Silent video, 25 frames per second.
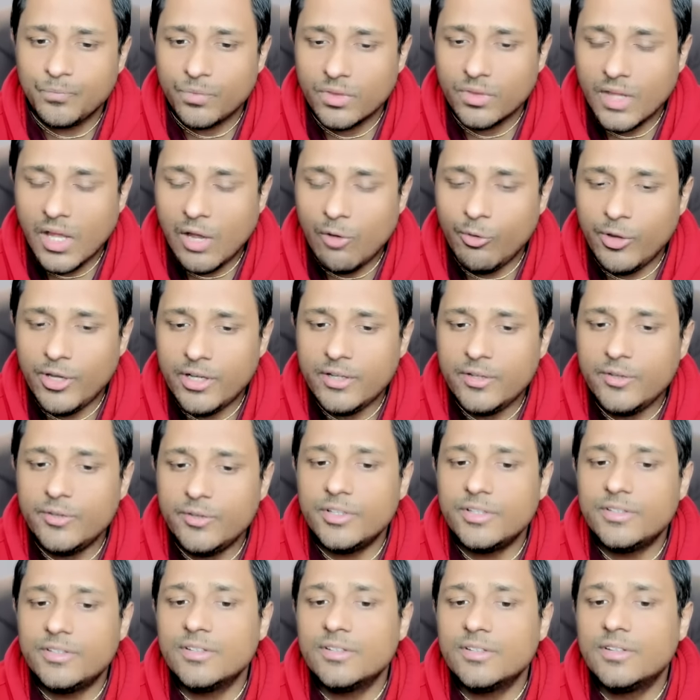Now, when it
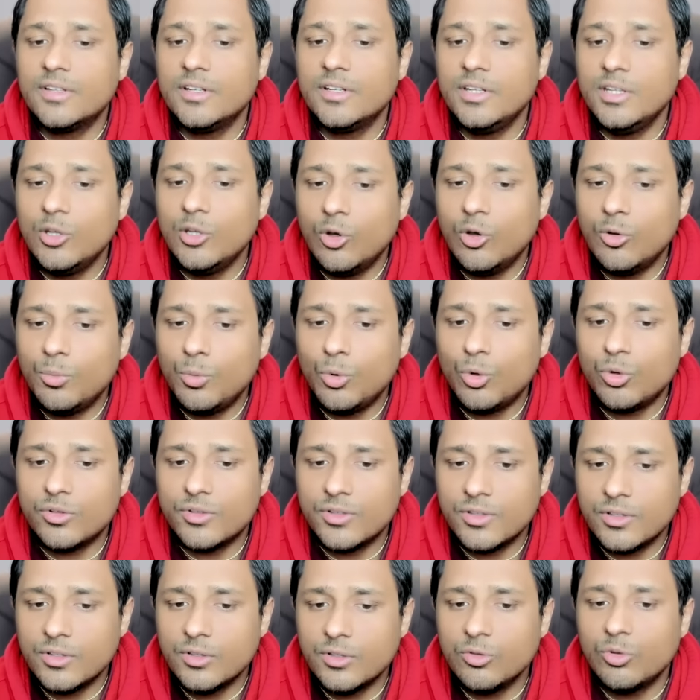reaches the Leo
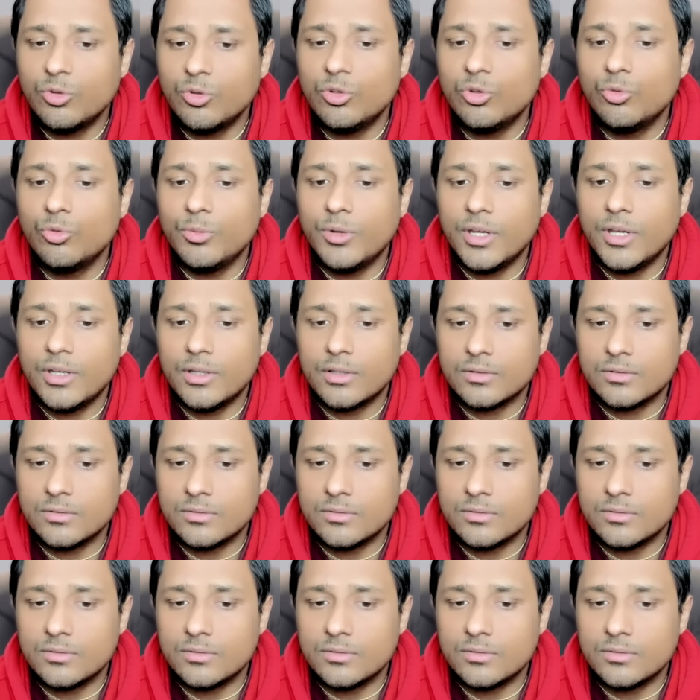portion, you know, you may